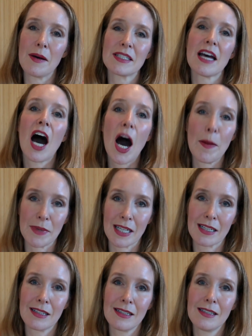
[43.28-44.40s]

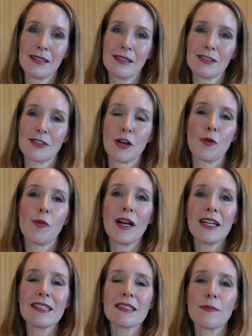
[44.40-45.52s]
topic. So what
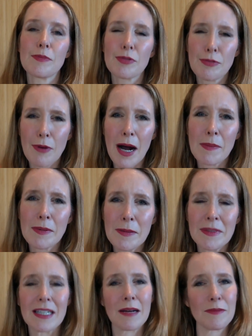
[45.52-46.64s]
is the problem
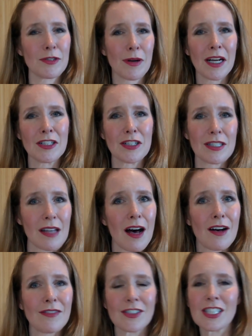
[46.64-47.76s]
that I'm trying to
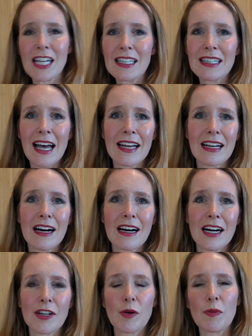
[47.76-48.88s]
solve or shed light
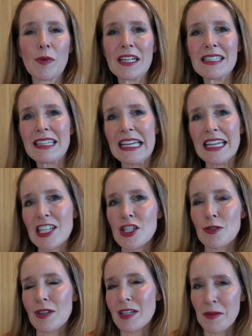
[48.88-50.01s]
on, or what is the
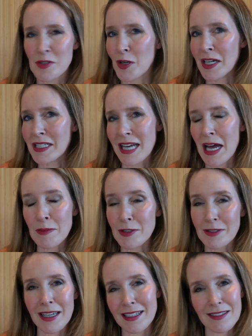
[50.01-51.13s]
issue that I'm trying to
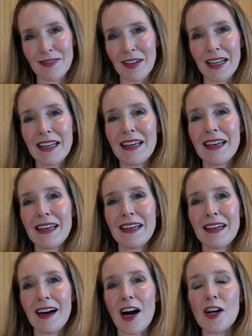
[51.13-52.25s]
emulate?
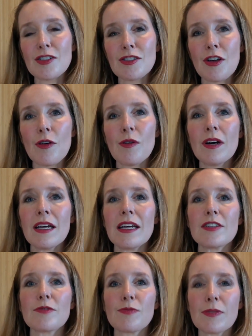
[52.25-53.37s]
Also,
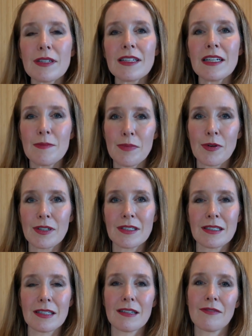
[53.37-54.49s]
it's really
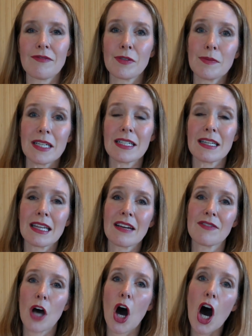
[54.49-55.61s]
important for me to think
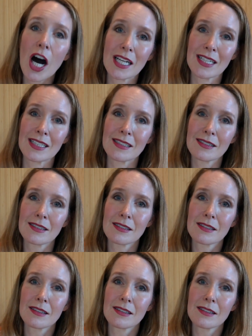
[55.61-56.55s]
of the audience.